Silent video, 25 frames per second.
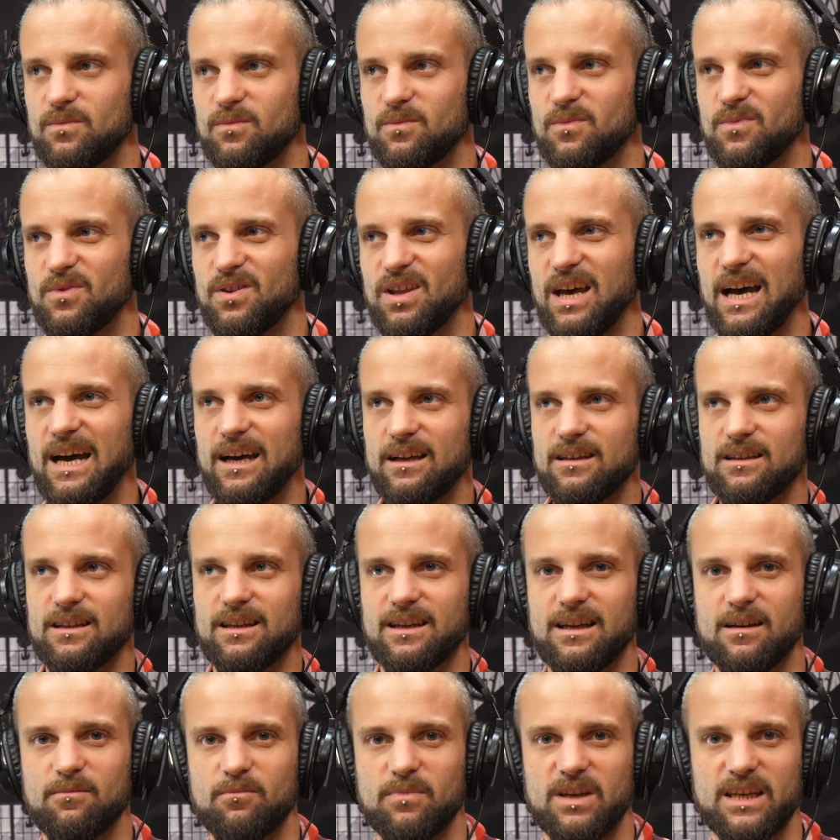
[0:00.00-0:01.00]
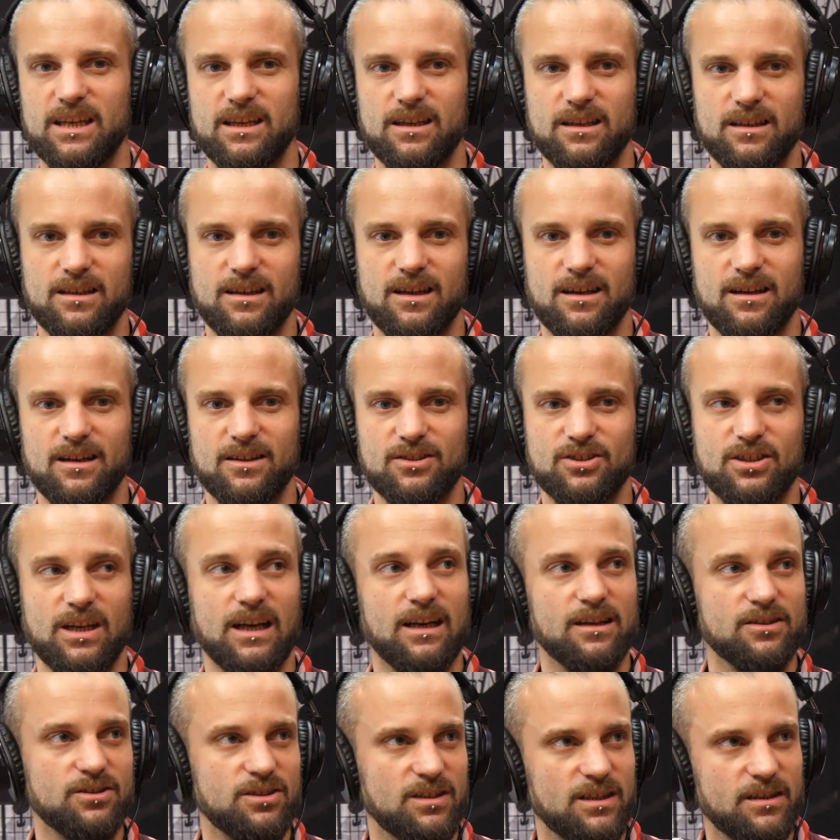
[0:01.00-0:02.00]
that can be
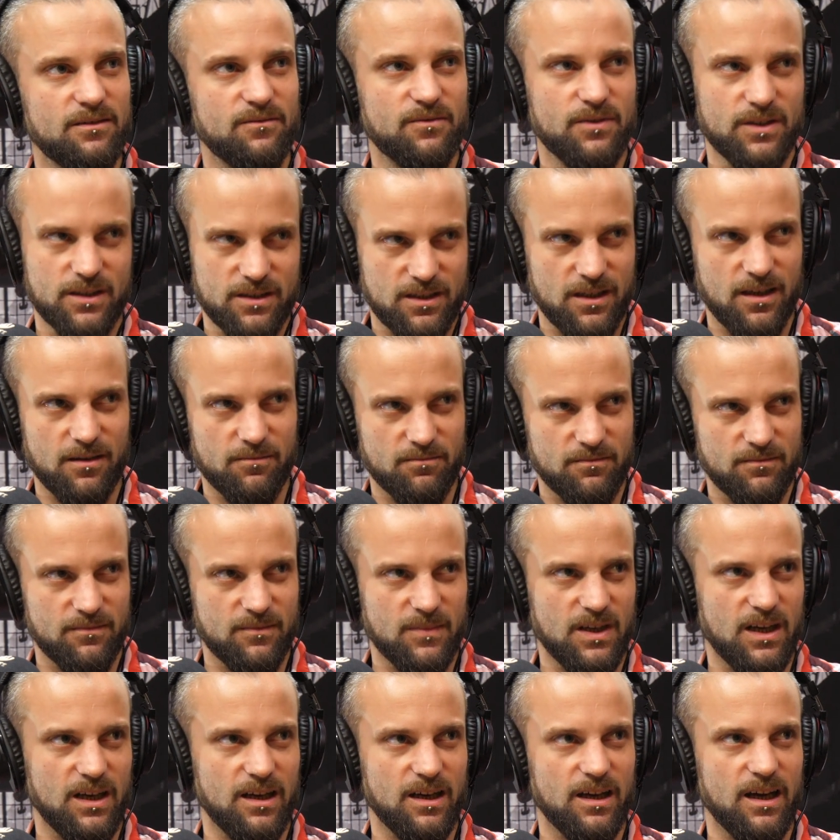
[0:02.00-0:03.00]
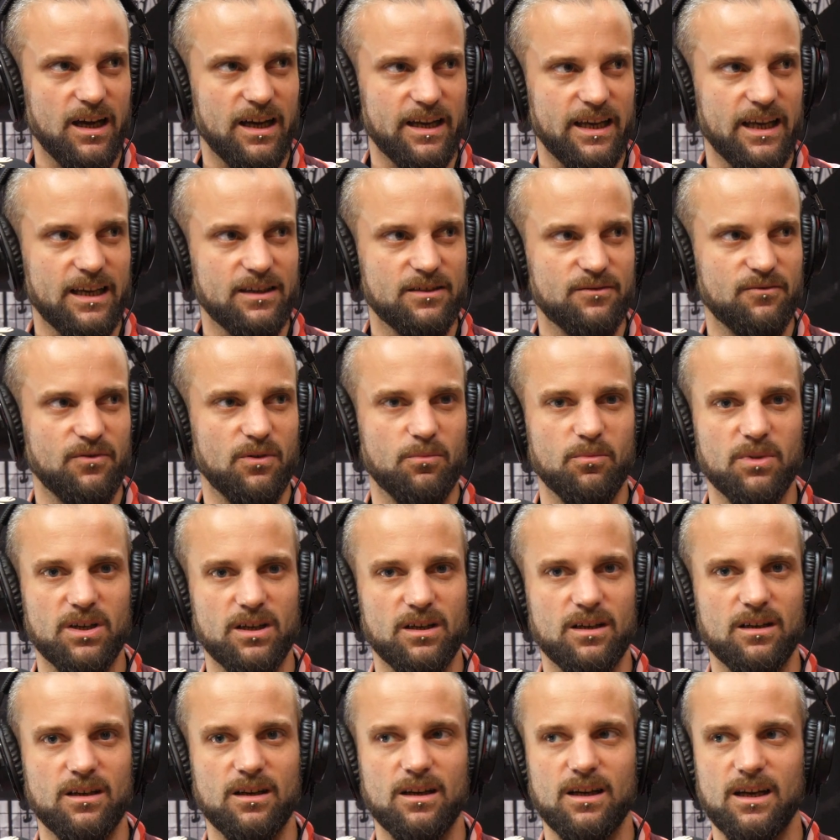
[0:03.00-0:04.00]
challenging for some, I guess, from
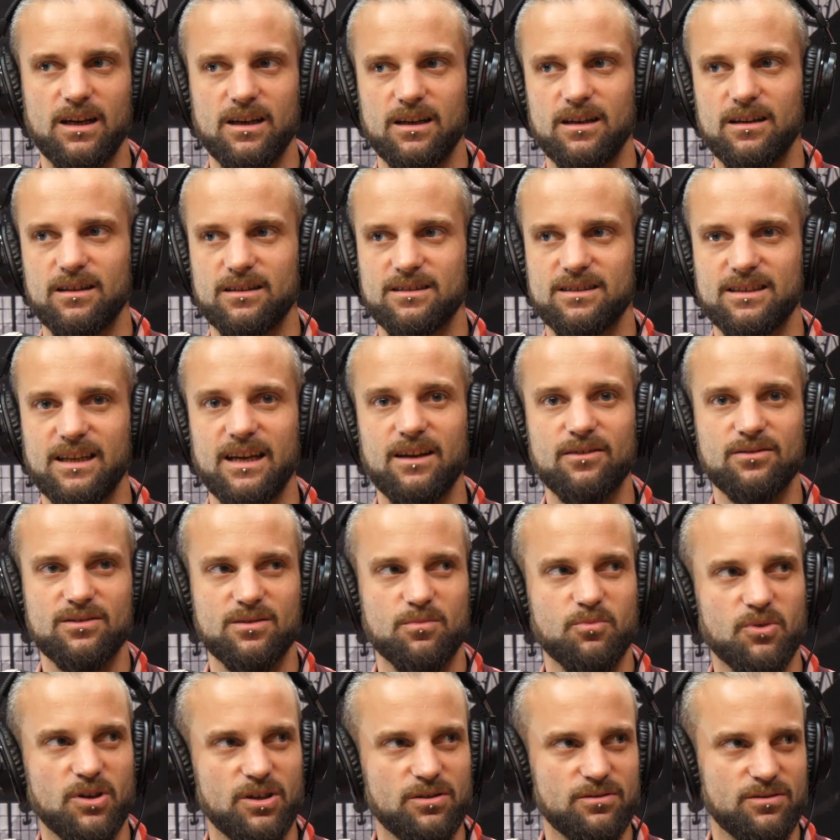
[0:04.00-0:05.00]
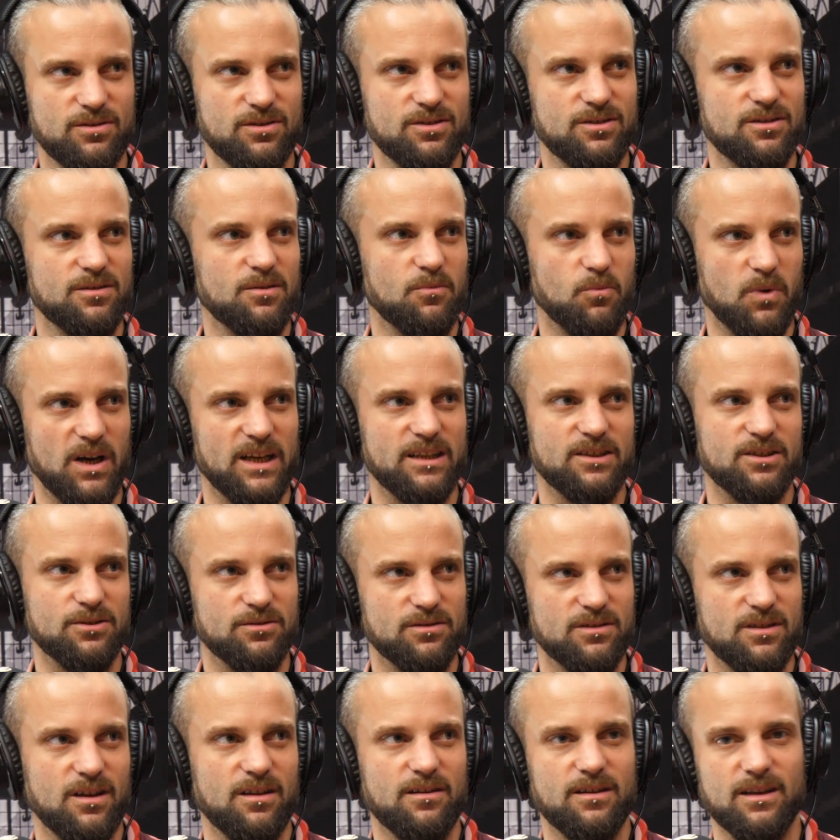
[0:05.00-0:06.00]
a sales approach when you
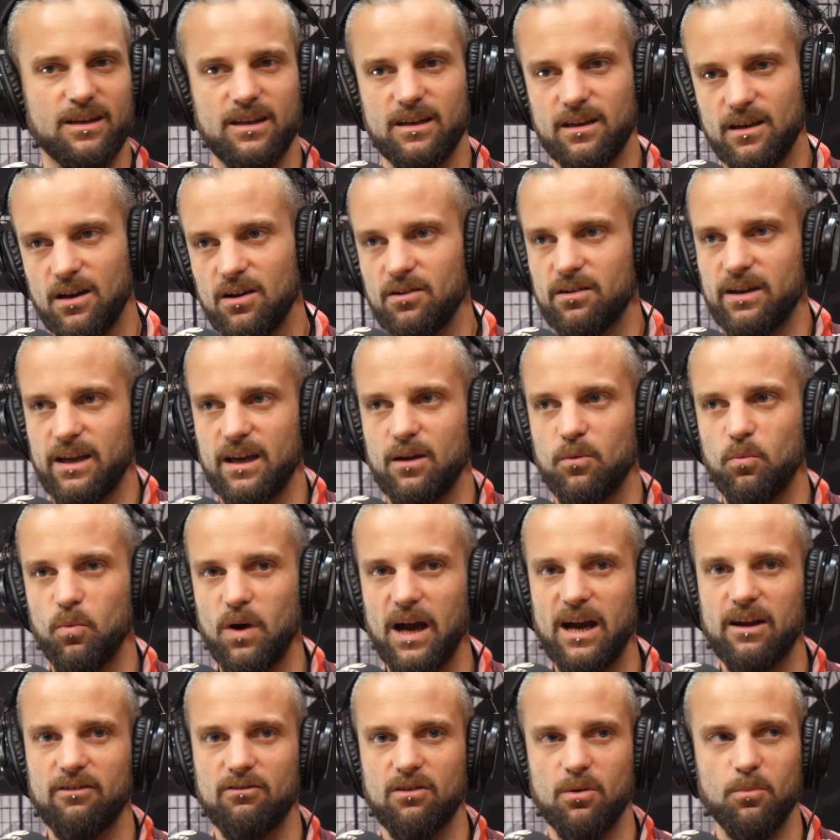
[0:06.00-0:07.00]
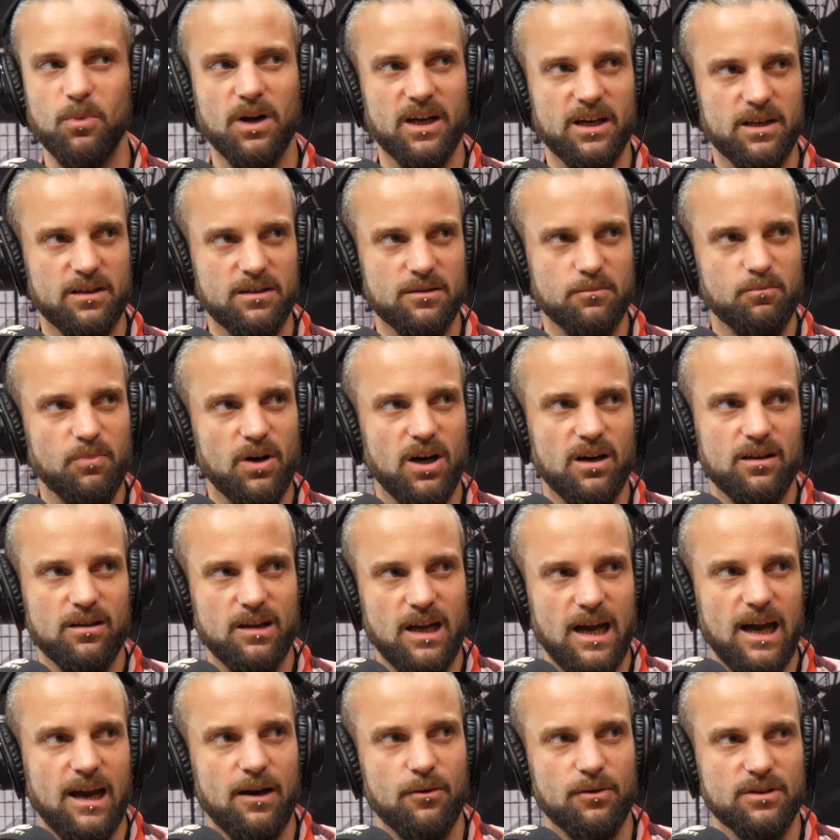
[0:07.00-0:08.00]
start thinking, okay, where are my
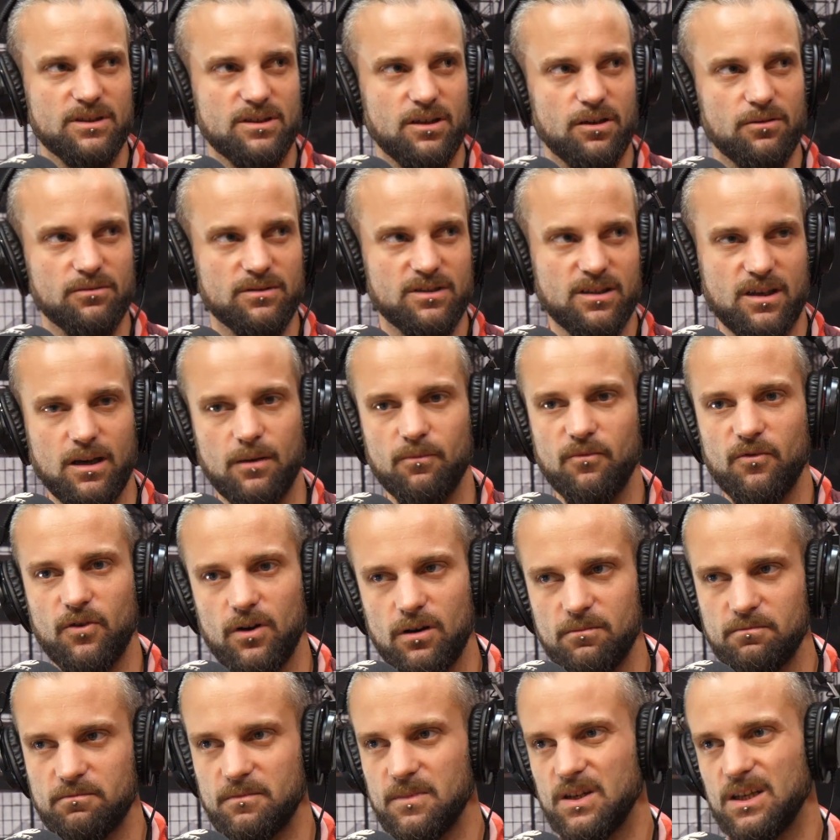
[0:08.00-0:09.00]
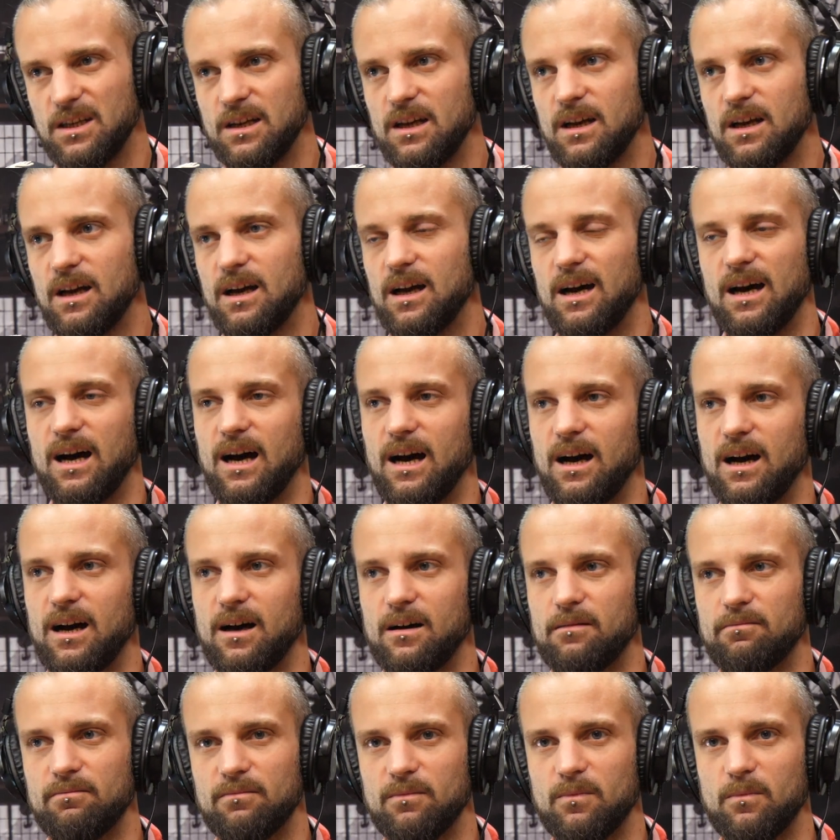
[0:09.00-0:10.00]
partner hours going to come from?
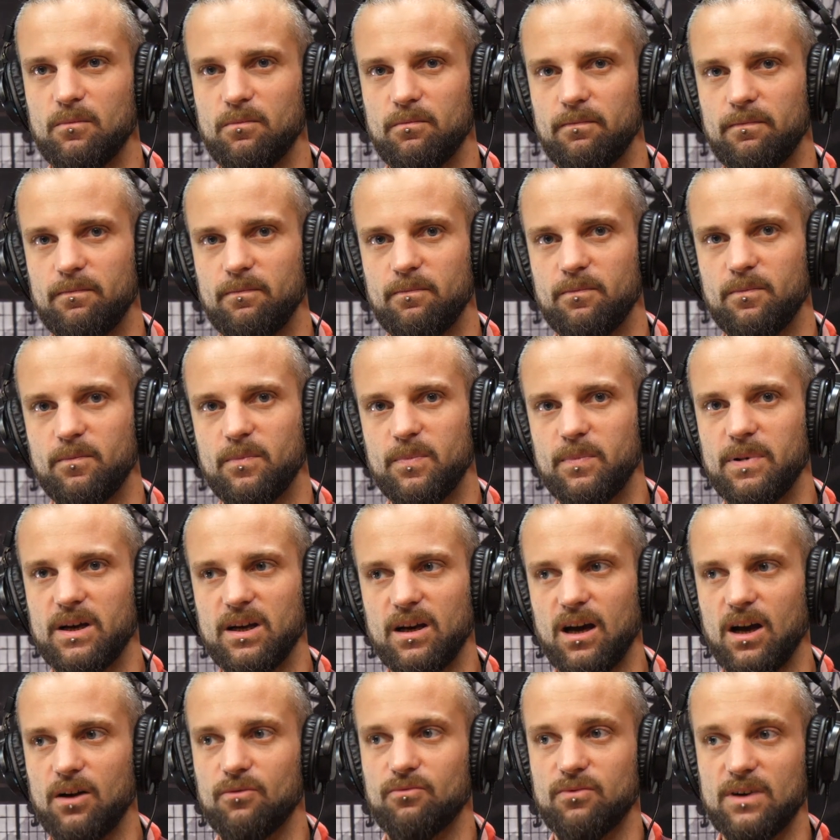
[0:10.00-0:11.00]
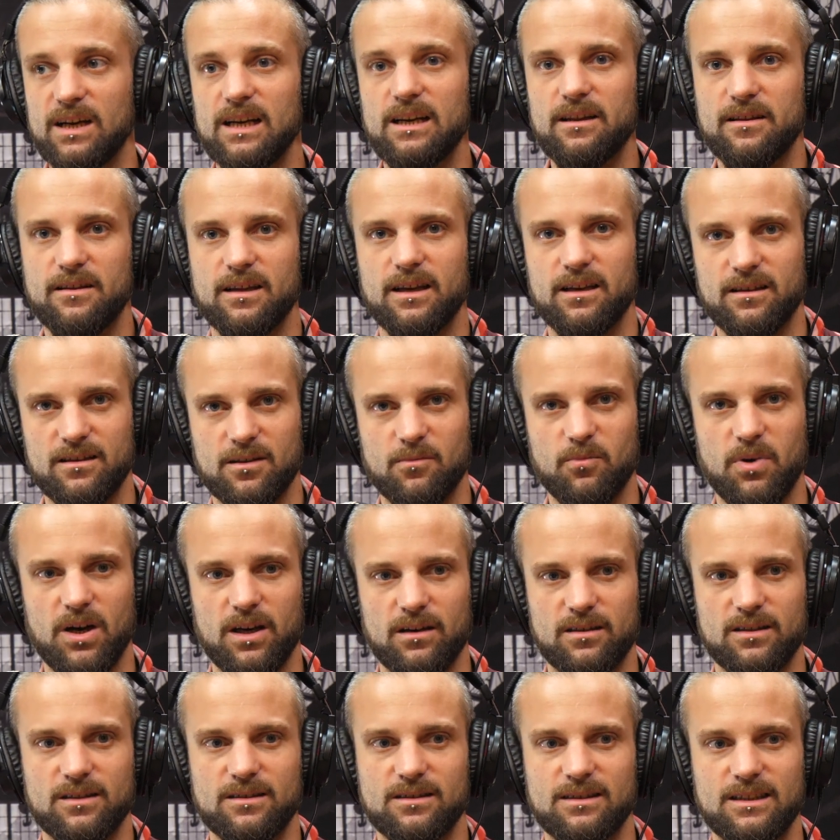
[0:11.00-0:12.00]
But I really think the
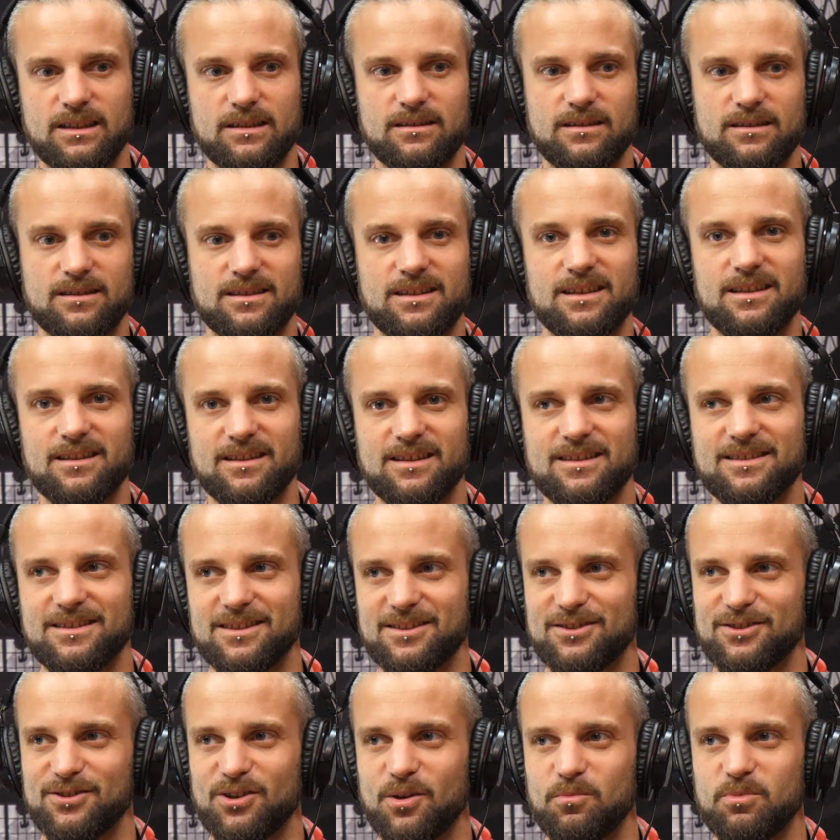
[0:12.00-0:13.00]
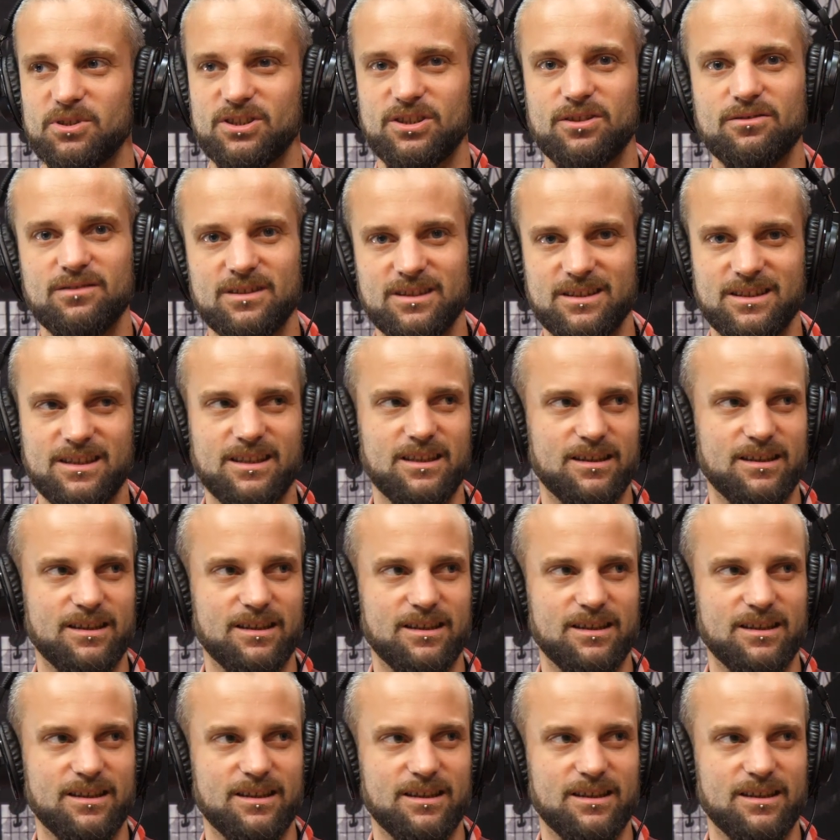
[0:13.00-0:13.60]
partners need to see this as an opportunity.